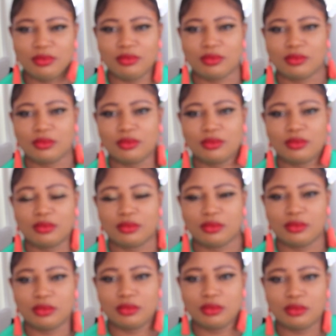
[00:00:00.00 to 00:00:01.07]

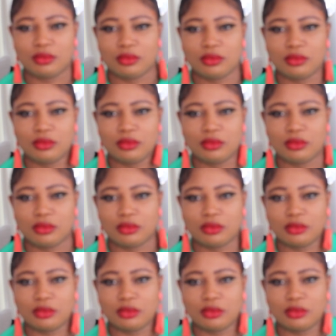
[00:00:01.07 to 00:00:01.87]
(silence)